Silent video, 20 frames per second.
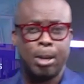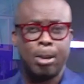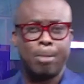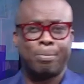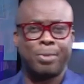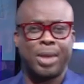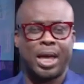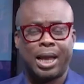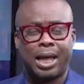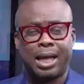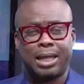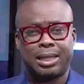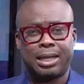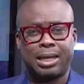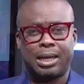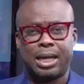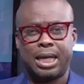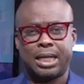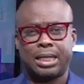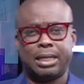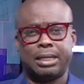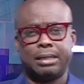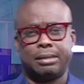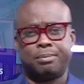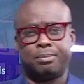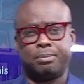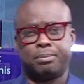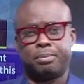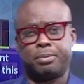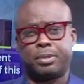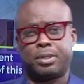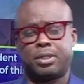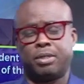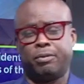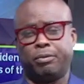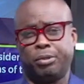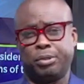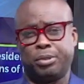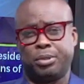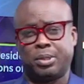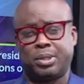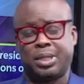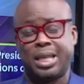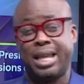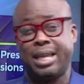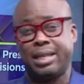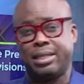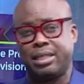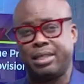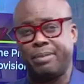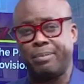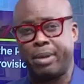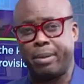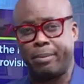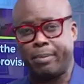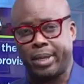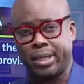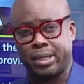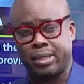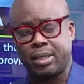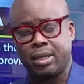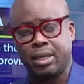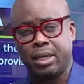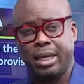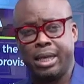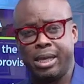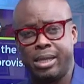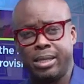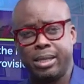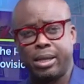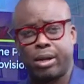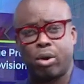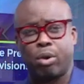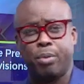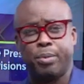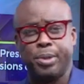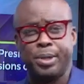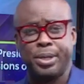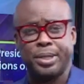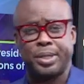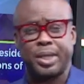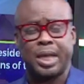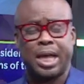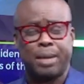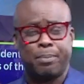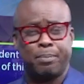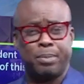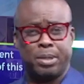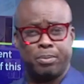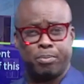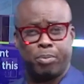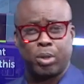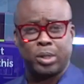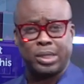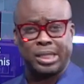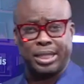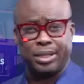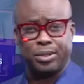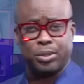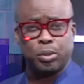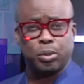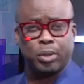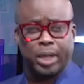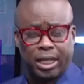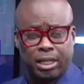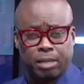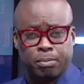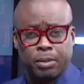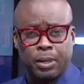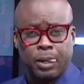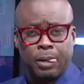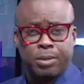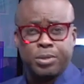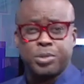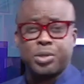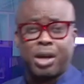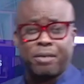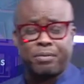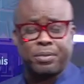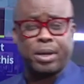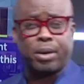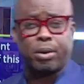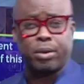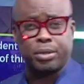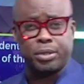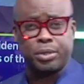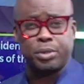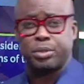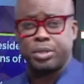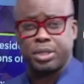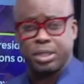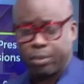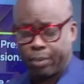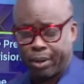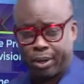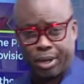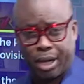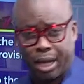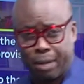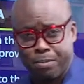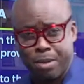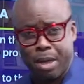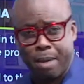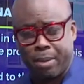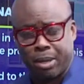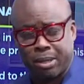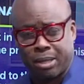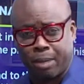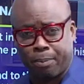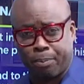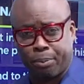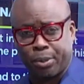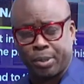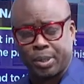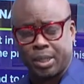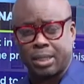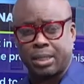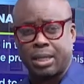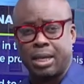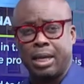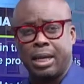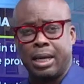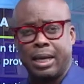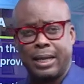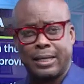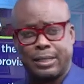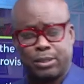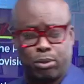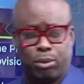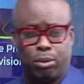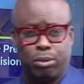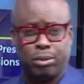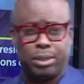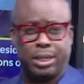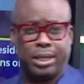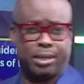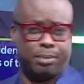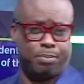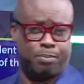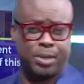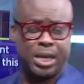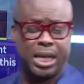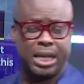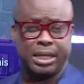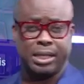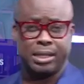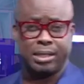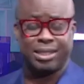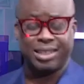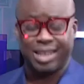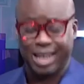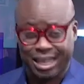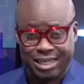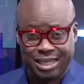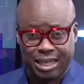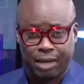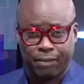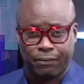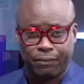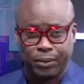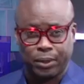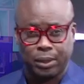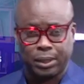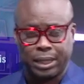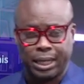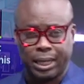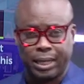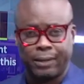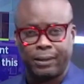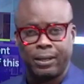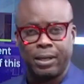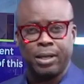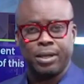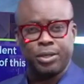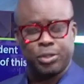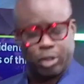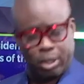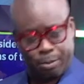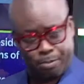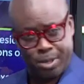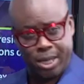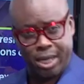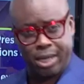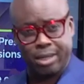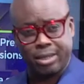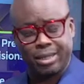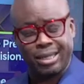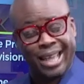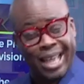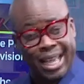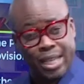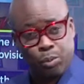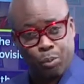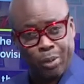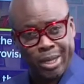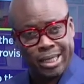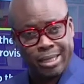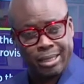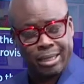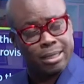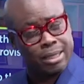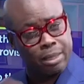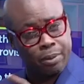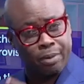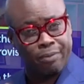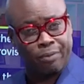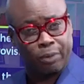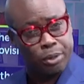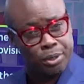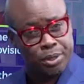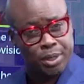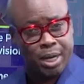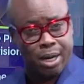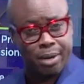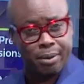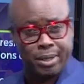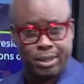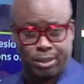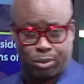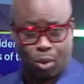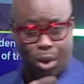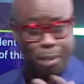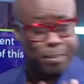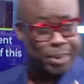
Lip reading: that other civil society members in the community had been brought in to help draft the Constitution. They were unhappy about that process. So the PNDC guys had a field day. So the PNDC guys went in, the revolutionaries, Kwame